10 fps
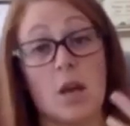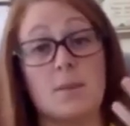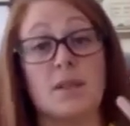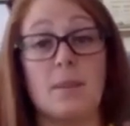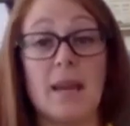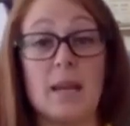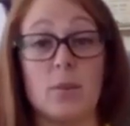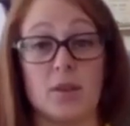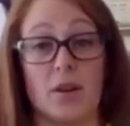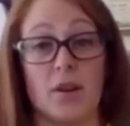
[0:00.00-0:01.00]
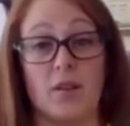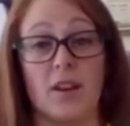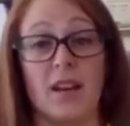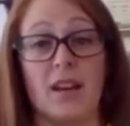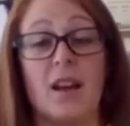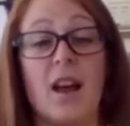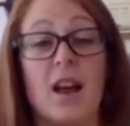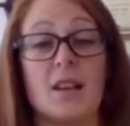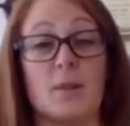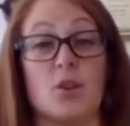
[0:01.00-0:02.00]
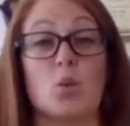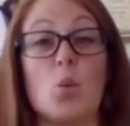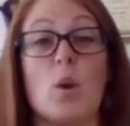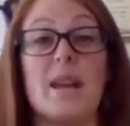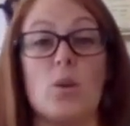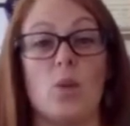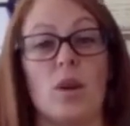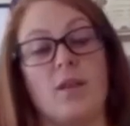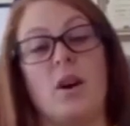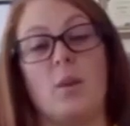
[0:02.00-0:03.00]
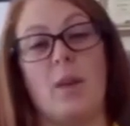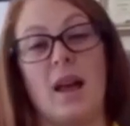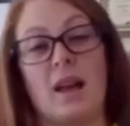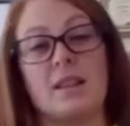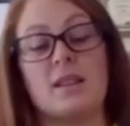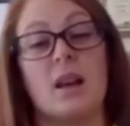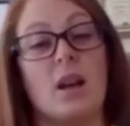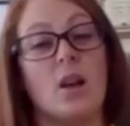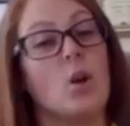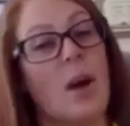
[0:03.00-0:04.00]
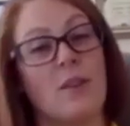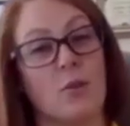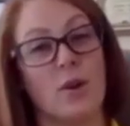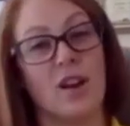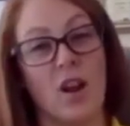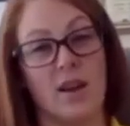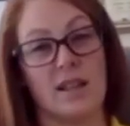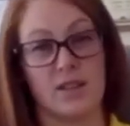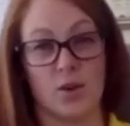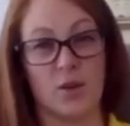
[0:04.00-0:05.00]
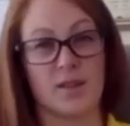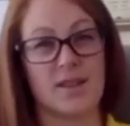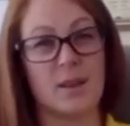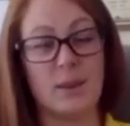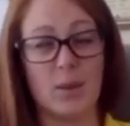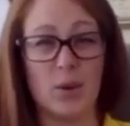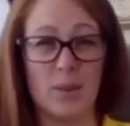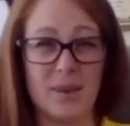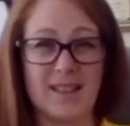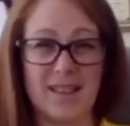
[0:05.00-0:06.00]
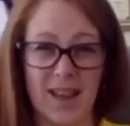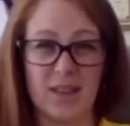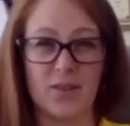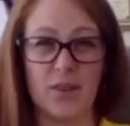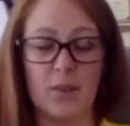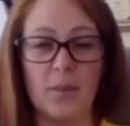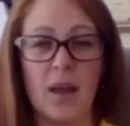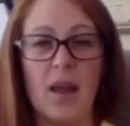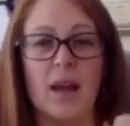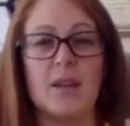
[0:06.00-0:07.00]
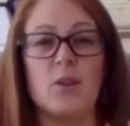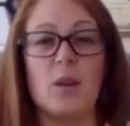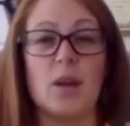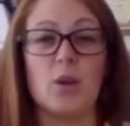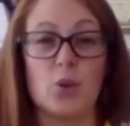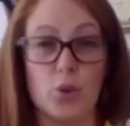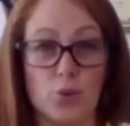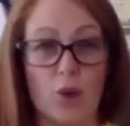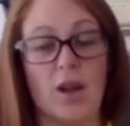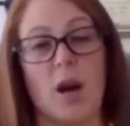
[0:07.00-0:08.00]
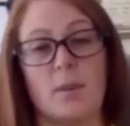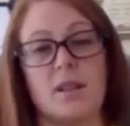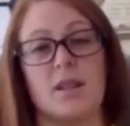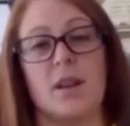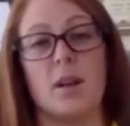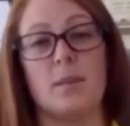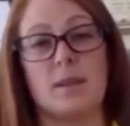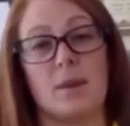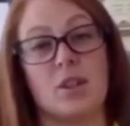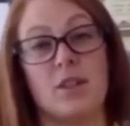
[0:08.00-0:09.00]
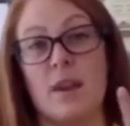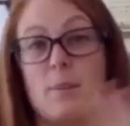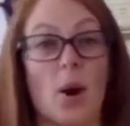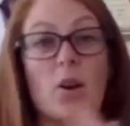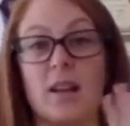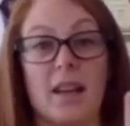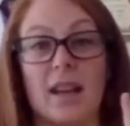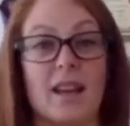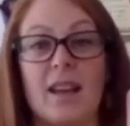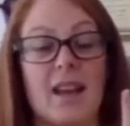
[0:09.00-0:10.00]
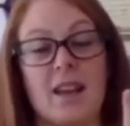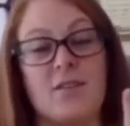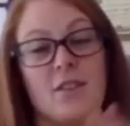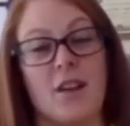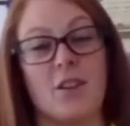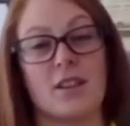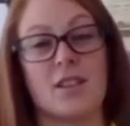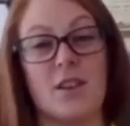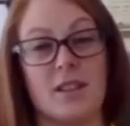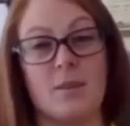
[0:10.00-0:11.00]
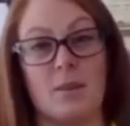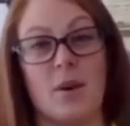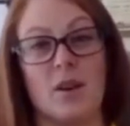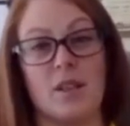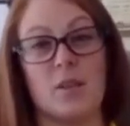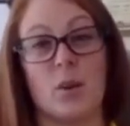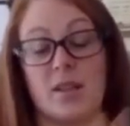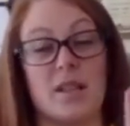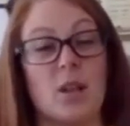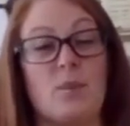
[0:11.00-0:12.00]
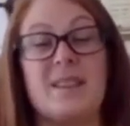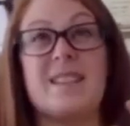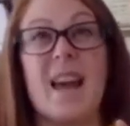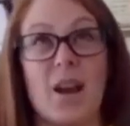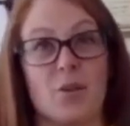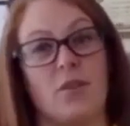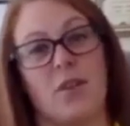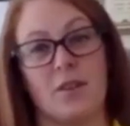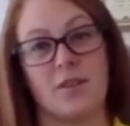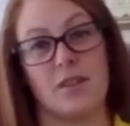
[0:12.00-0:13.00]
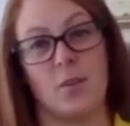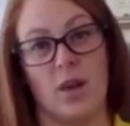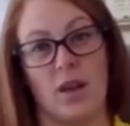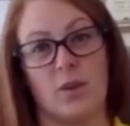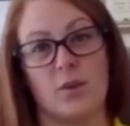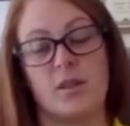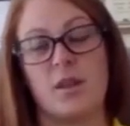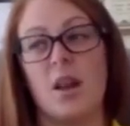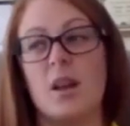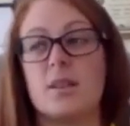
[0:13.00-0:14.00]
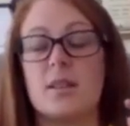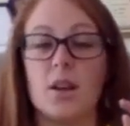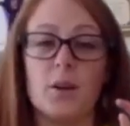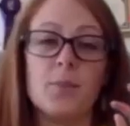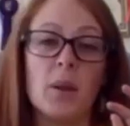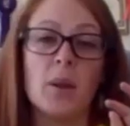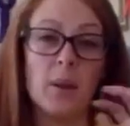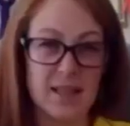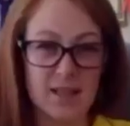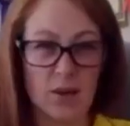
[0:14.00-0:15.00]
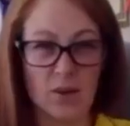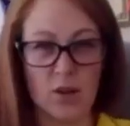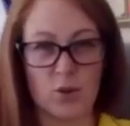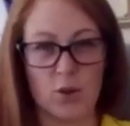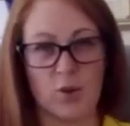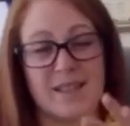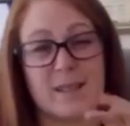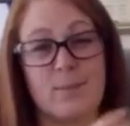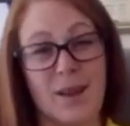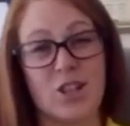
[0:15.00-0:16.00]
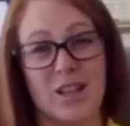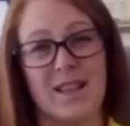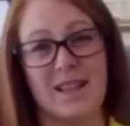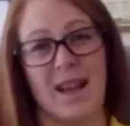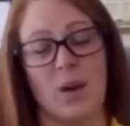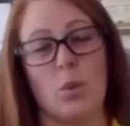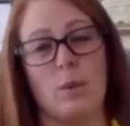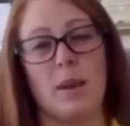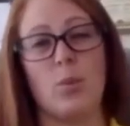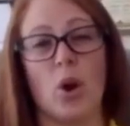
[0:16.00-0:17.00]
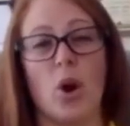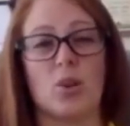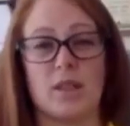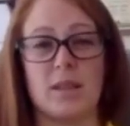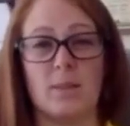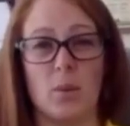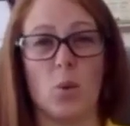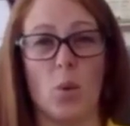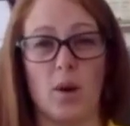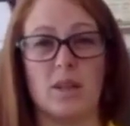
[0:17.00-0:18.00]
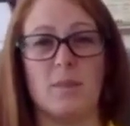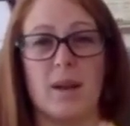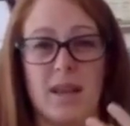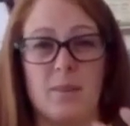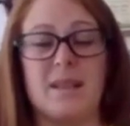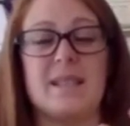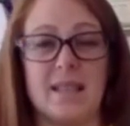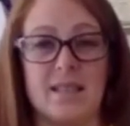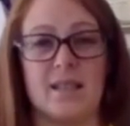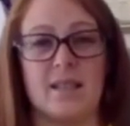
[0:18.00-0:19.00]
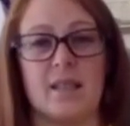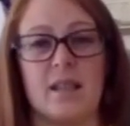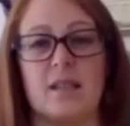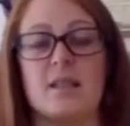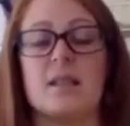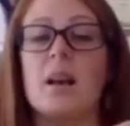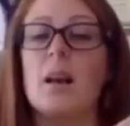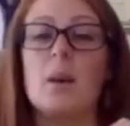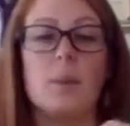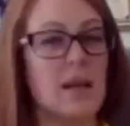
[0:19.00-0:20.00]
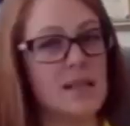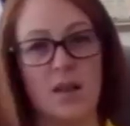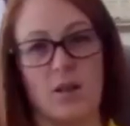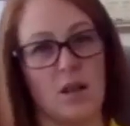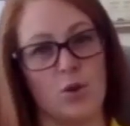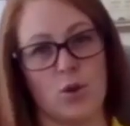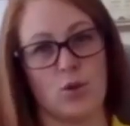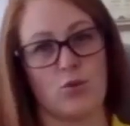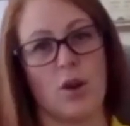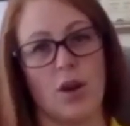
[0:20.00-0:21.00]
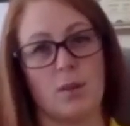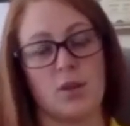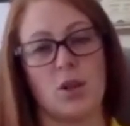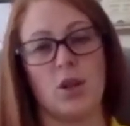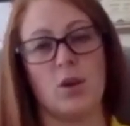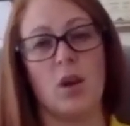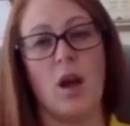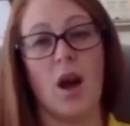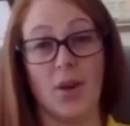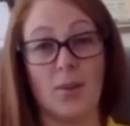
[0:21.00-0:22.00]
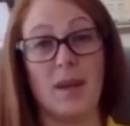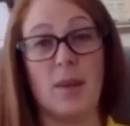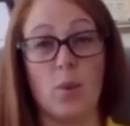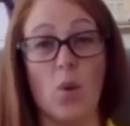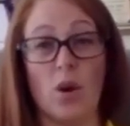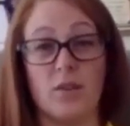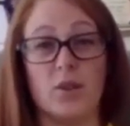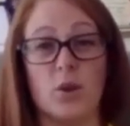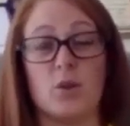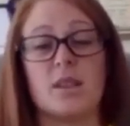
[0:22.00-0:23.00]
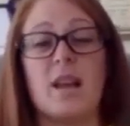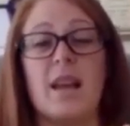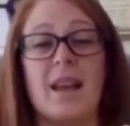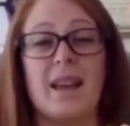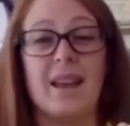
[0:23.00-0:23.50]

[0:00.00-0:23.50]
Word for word: In terms of the people side of it, as much as we all love our pets, not everyone likes dogs, and some people can be scared of them. And if you let your dog run up to them, especially if they're barking, even if they're excitedly barking to us, it could be terrifying for someone else. So please don't let your dogs, especially now when people are just a bit more worried about keeping distances, please don't let your dogs run up to other people or other dogs.